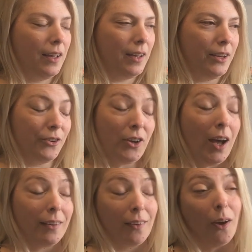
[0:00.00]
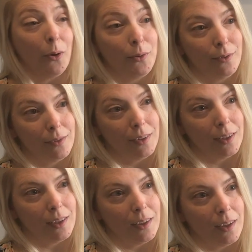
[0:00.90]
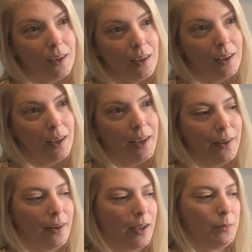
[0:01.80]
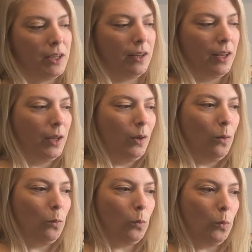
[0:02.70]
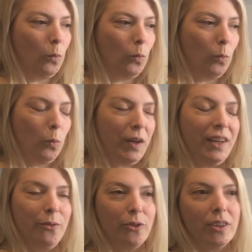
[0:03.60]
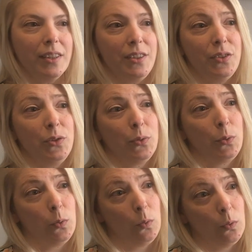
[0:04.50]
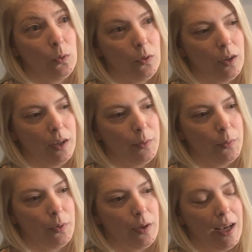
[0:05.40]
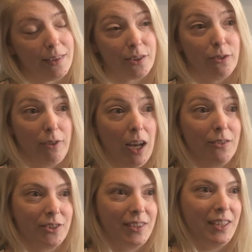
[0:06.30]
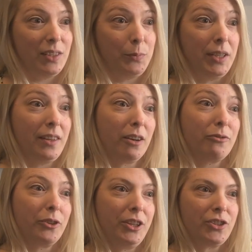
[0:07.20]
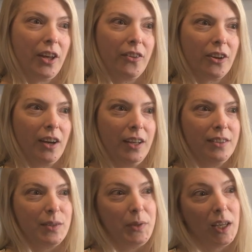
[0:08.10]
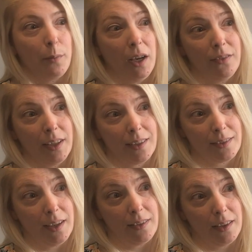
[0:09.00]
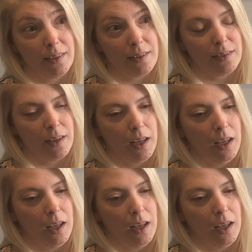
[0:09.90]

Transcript: you're not alone. And I mean, we really do, as survivors, need to be there for each other and speak about things like this.